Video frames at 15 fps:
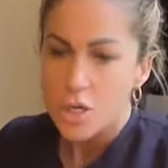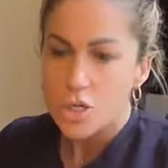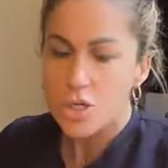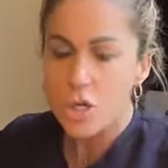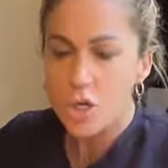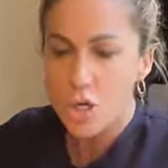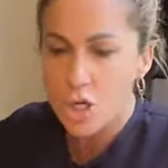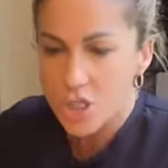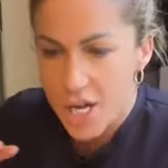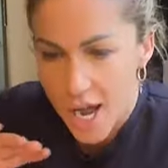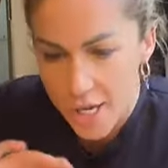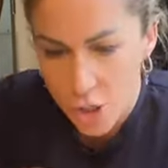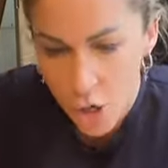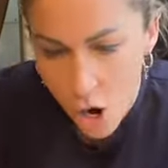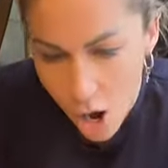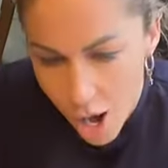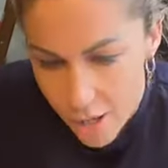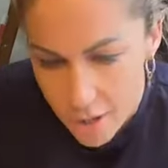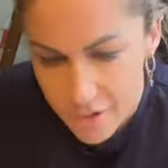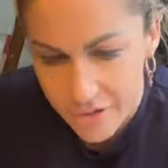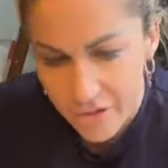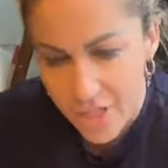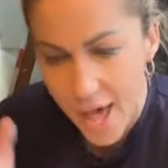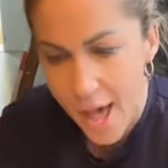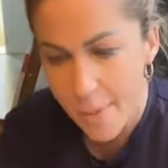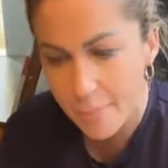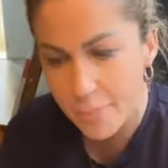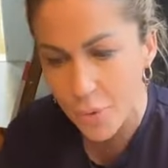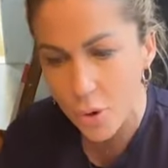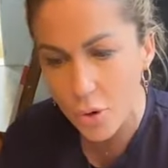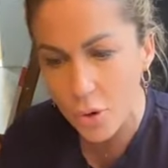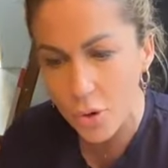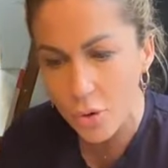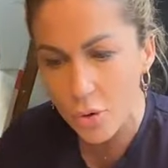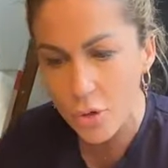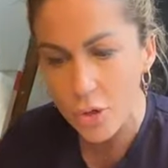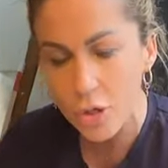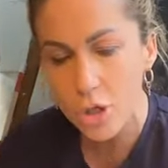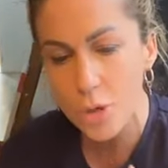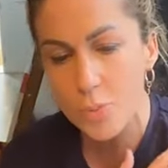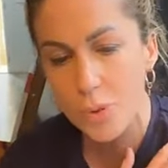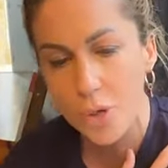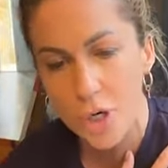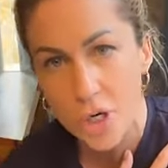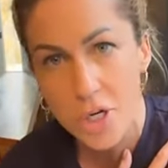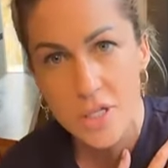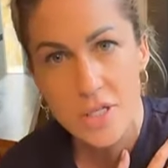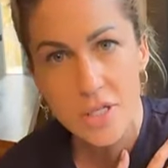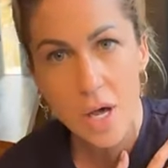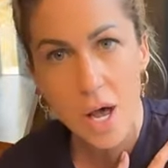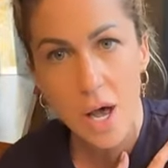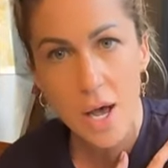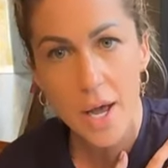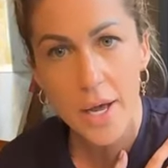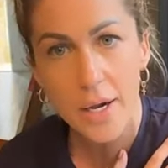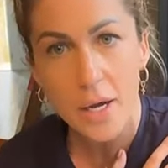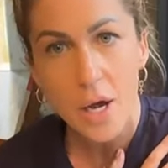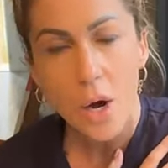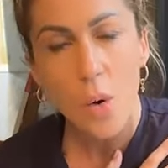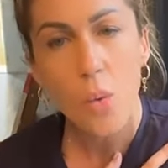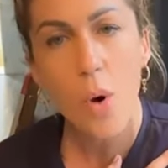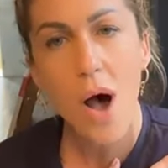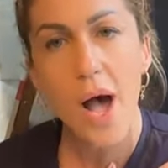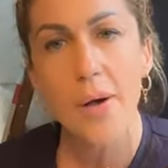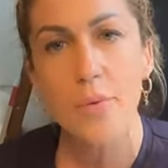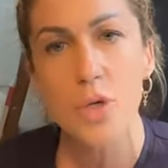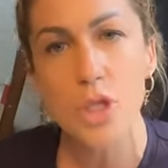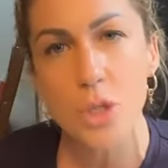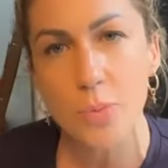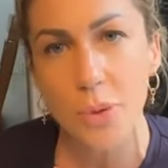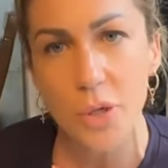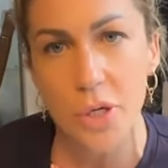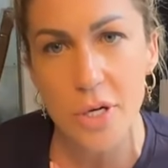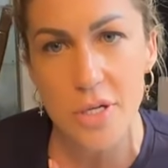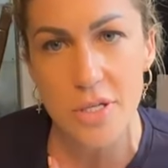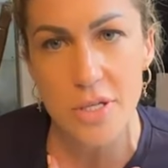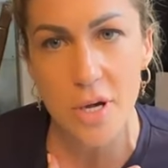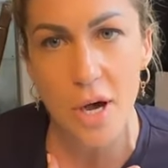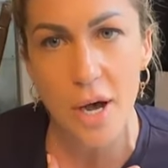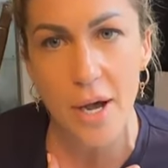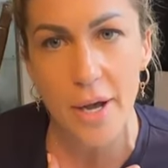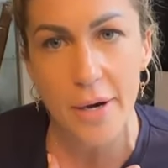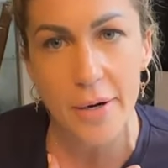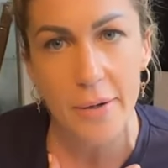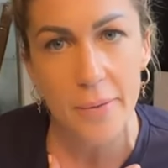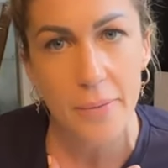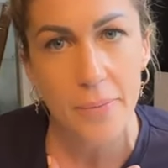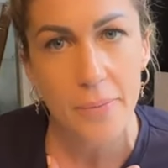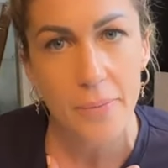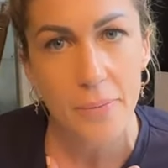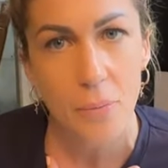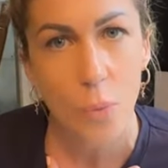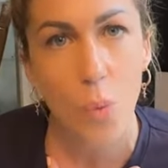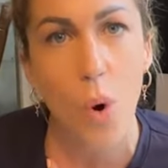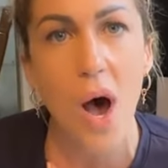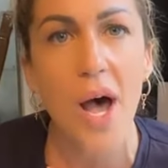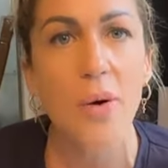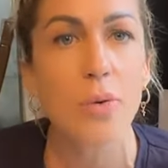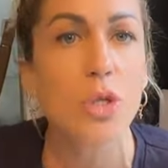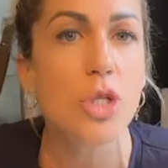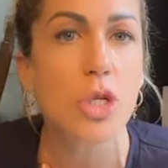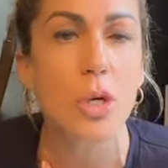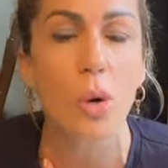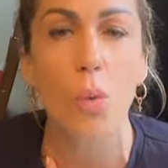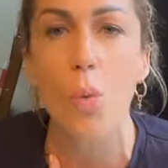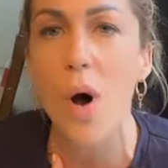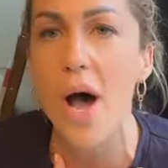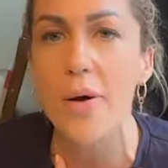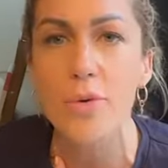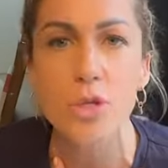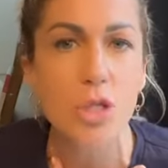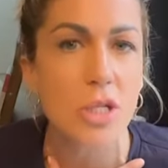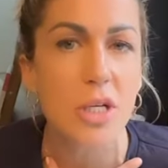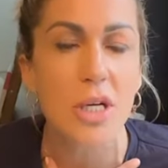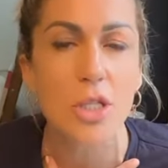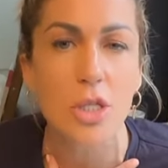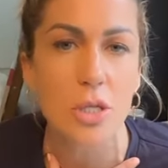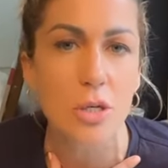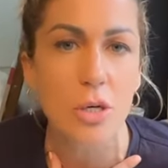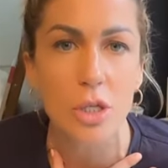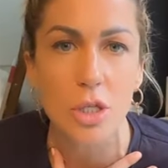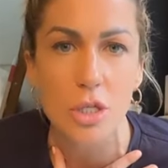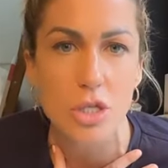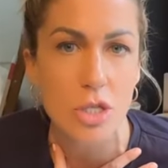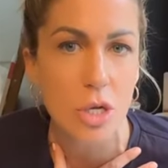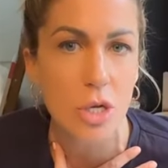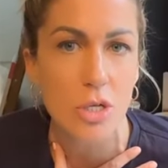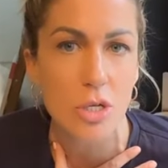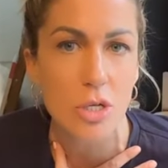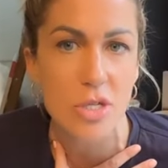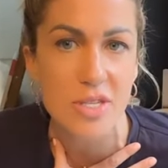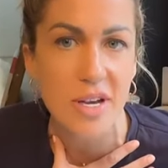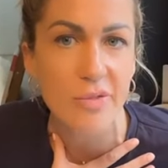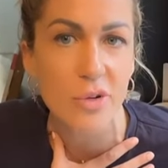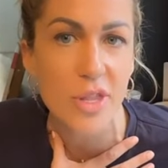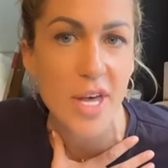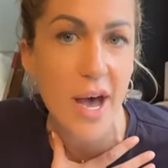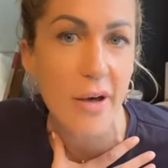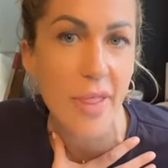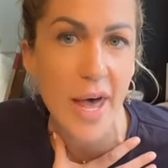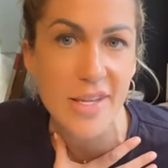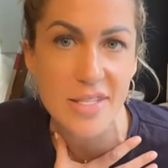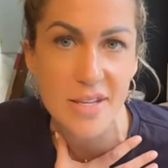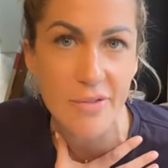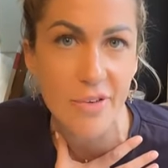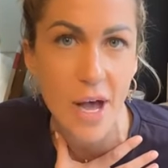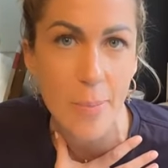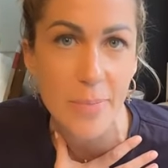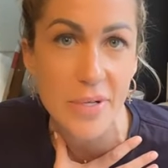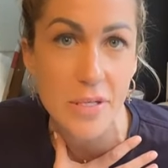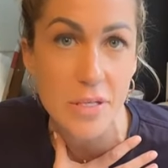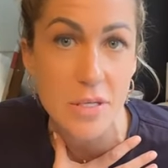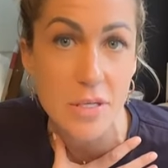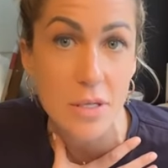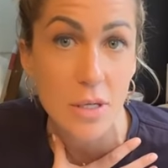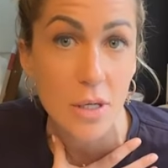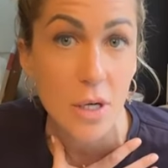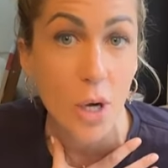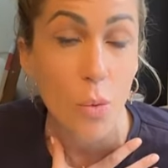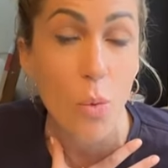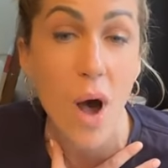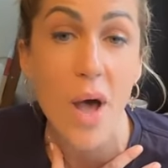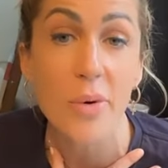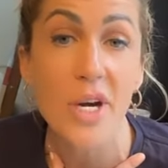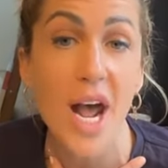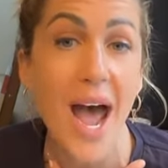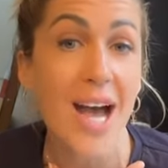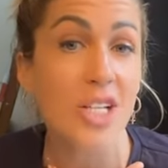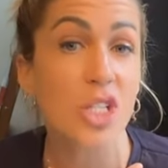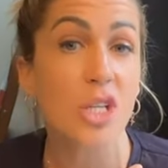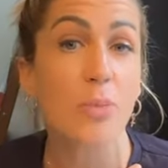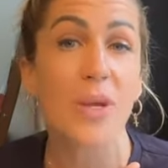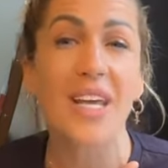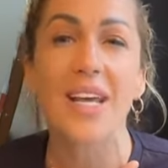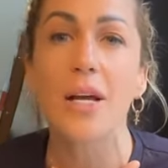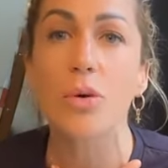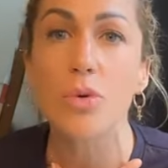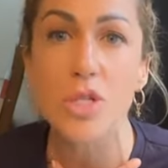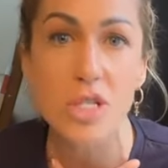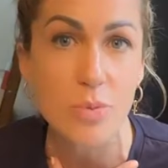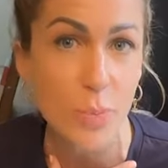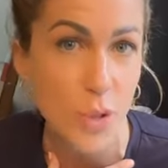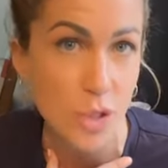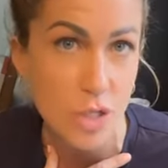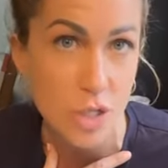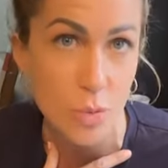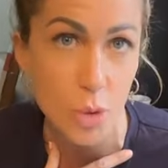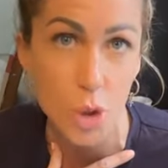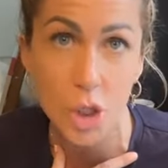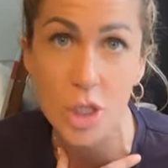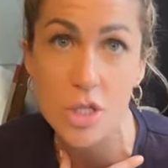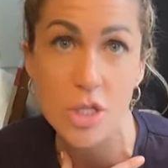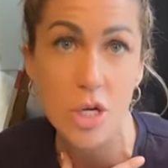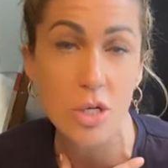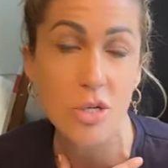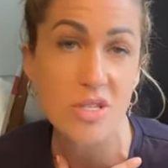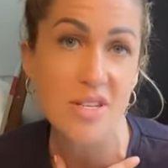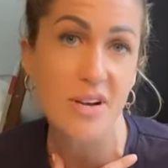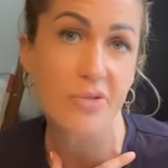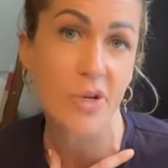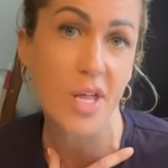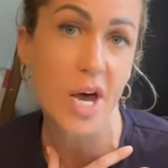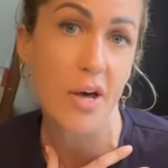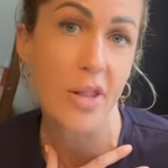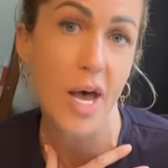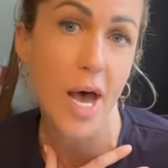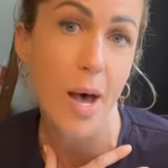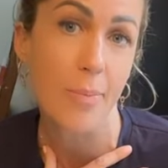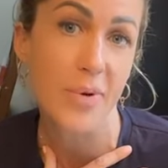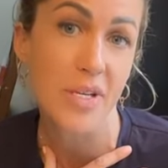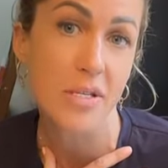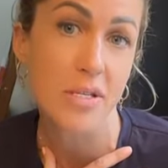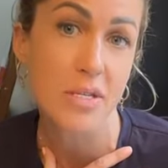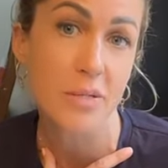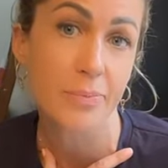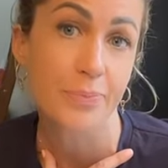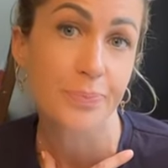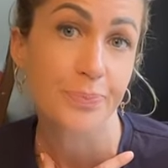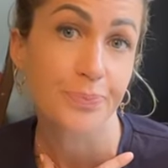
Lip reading: So you take your eye off that ball, you put it aside. Why would you put it aside? Why would you need to not concern yourself with how that stuff happens? Why would it actually be irresponsible to concern yourself with how that happens?